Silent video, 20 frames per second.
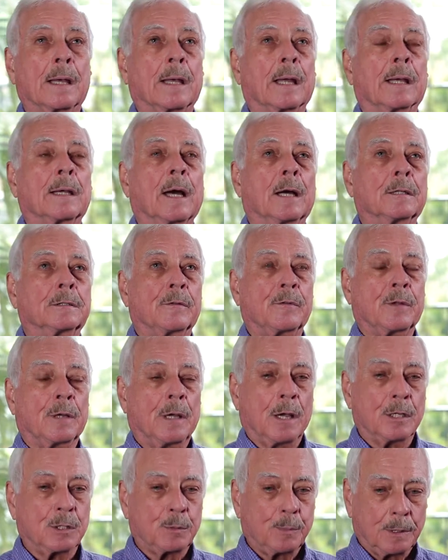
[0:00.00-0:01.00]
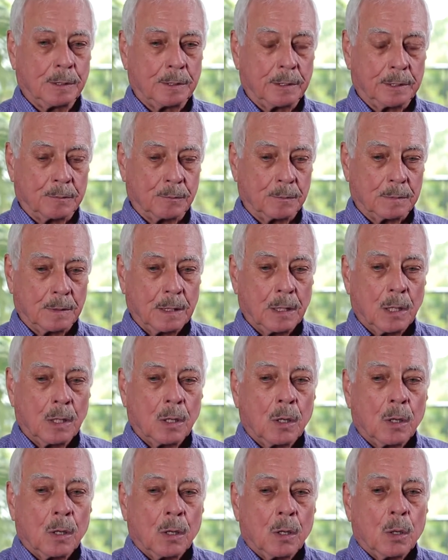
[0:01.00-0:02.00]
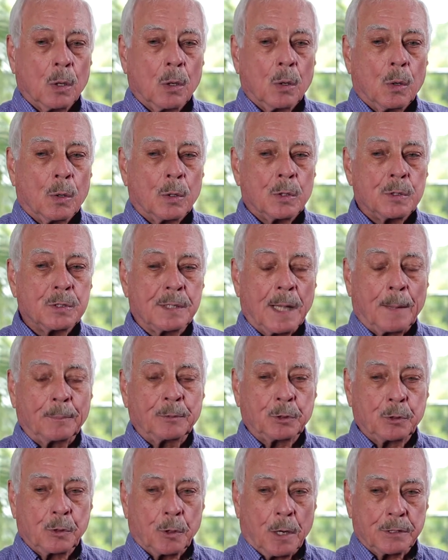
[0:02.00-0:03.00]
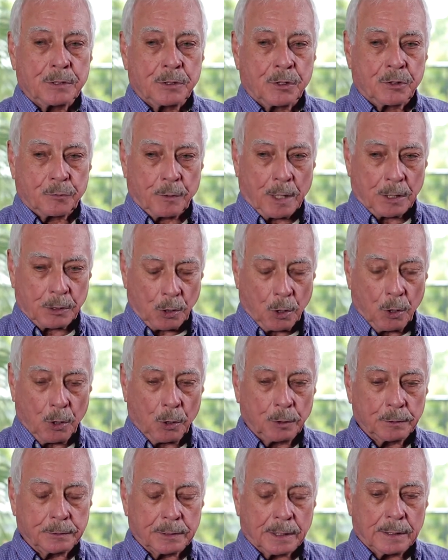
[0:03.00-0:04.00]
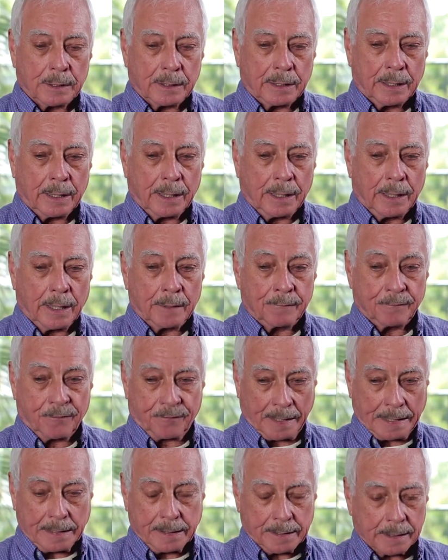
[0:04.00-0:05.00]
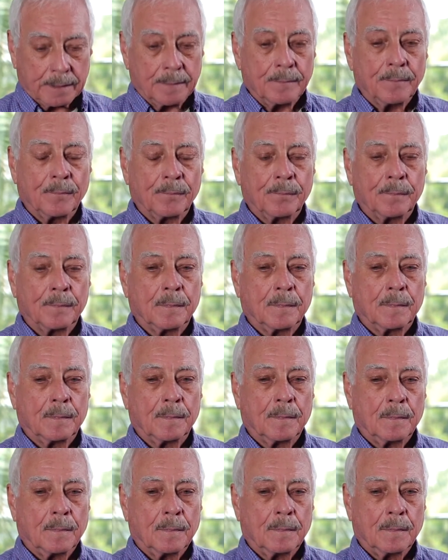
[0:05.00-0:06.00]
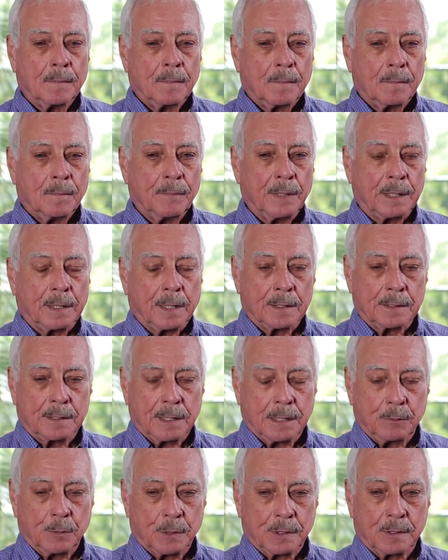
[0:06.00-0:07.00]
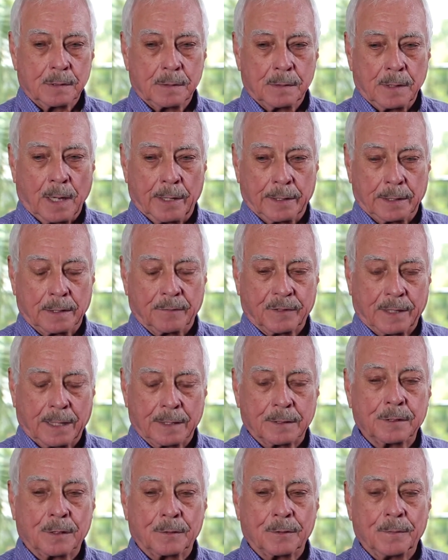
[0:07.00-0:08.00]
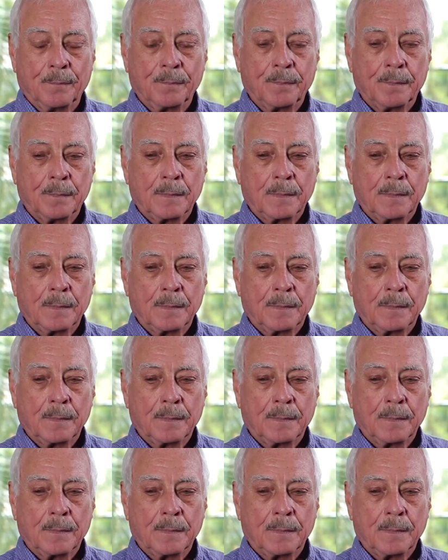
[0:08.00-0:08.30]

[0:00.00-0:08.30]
and I got to the hospital and stepped across the threshold and fainted because he was dying of cancer.